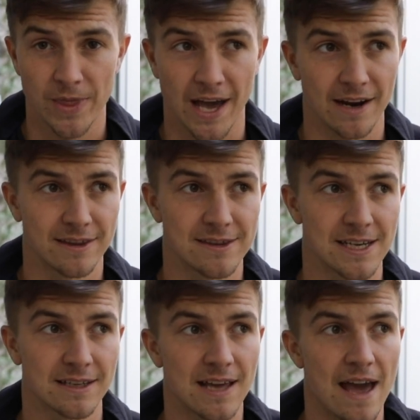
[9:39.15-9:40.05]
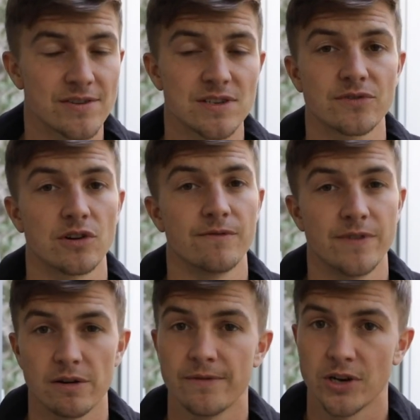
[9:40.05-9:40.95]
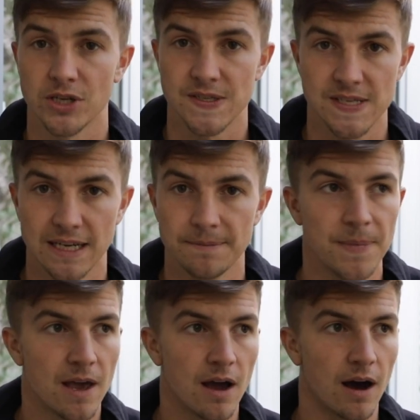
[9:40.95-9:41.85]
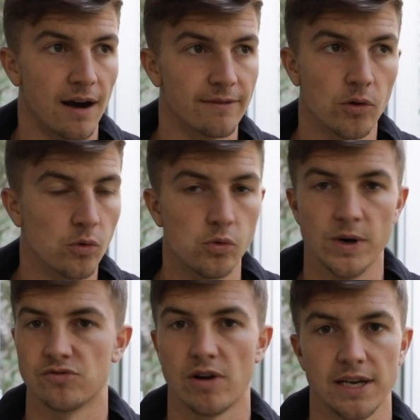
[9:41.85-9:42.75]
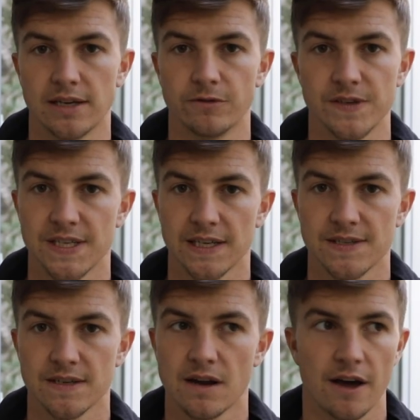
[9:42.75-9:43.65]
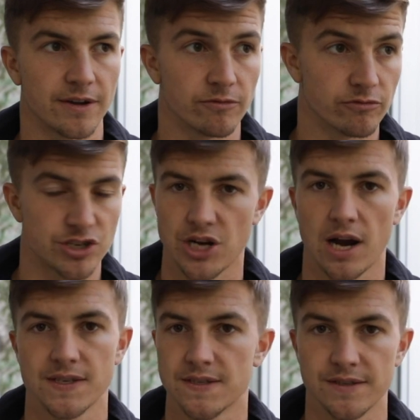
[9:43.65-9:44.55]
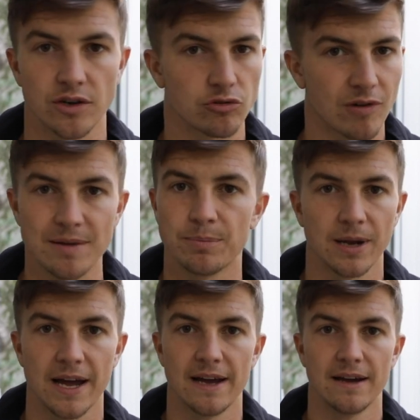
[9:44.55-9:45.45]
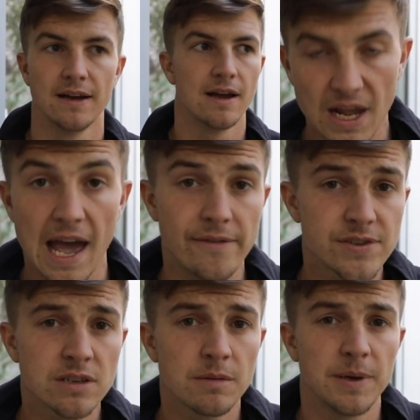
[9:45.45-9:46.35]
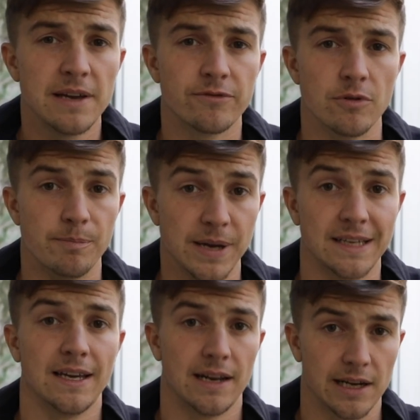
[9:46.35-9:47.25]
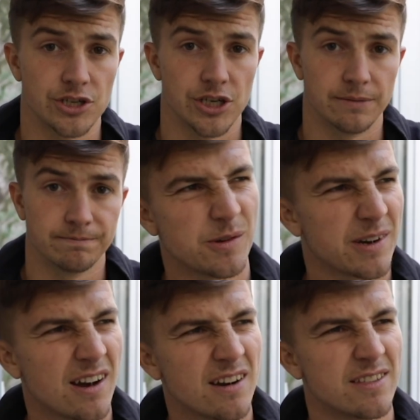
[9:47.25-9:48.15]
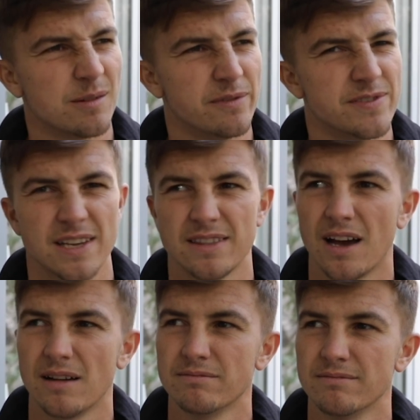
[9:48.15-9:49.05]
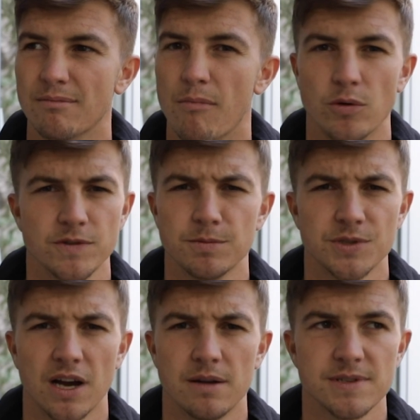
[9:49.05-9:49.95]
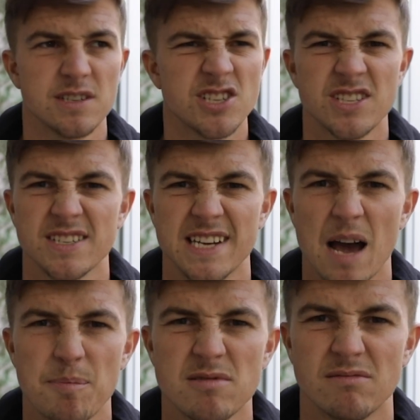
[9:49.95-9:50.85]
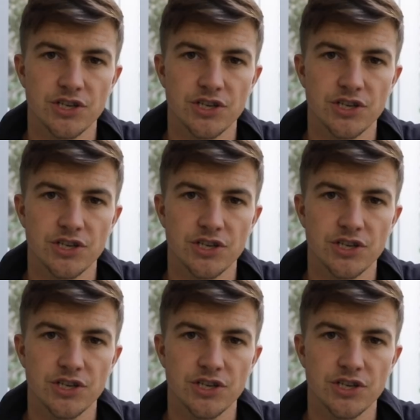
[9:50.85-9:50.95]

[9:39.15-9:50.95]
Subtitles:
And I think Everton have got a very, very good team. I've always rated Gylfi Sigurdsson. I think Richarlison's a great player. Everton could be in for a big year next year. Although I kind of think we've said that multiple times and it just doesn't happen.